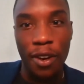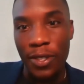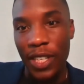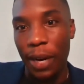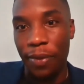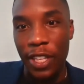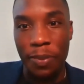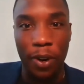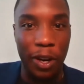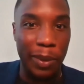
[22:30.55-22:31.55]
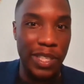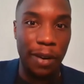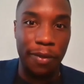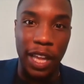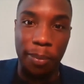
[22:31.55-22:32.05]
sign up for this program or sign
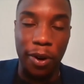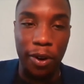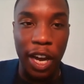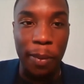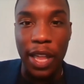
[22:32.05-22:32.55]
up for that program.